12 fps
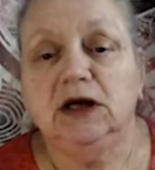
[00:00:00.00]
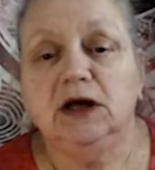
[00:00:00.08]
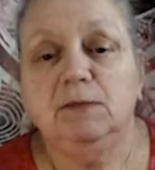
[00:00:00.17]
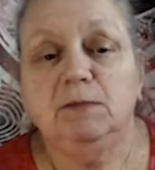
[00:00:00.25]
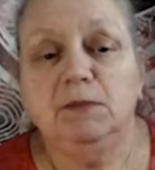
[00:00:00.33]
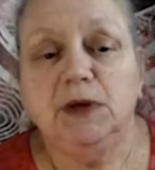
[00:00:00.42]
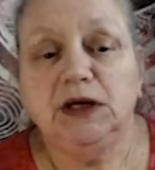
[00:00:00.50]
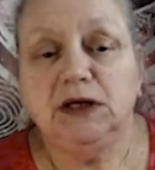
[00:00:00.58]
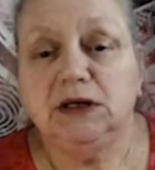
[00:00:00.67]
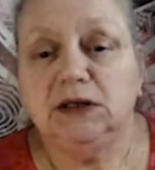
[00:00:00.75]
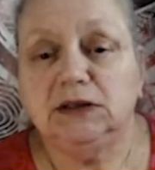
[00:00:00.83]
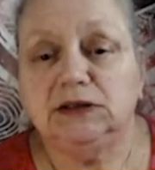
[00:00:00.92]

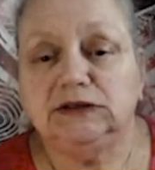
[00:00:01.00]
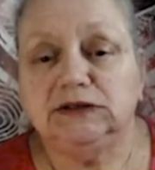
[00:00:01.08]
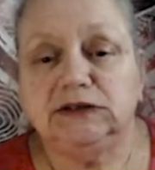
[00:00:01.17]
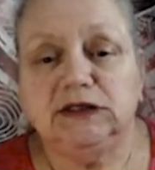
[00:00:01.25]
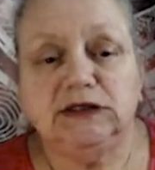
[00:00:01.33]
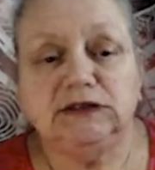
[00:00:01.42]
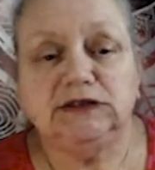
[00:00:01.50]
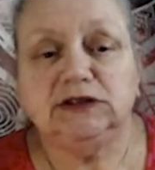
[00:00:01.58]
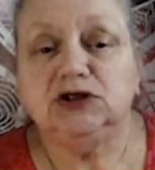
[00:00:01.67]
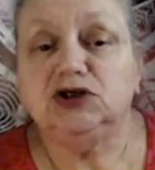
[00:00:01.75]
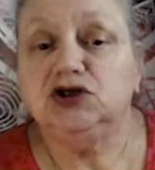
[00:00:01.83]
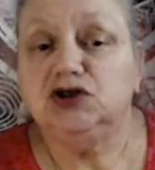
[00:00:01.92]
makes this a
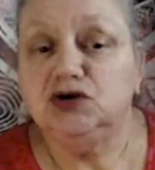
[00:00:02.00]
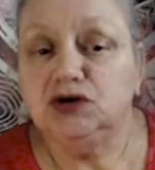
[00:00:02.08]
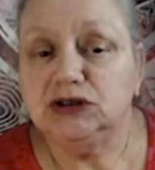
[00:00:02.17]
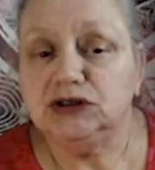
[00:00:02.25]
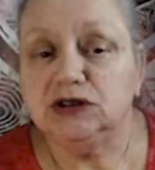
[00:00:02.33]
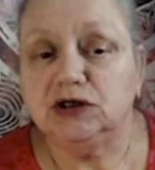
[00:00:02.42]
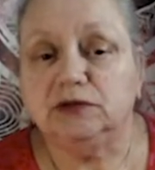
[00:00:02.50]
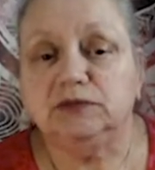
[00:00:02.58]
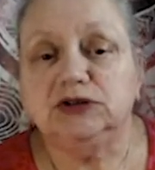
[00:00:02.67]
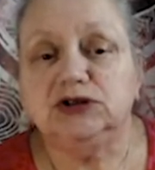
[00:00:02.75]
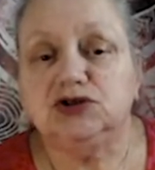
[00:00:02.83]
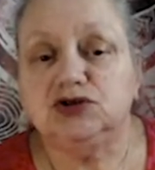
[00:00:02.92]
good time to
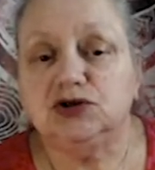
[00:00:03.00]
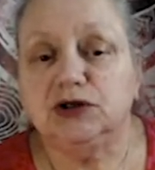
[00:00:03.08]
try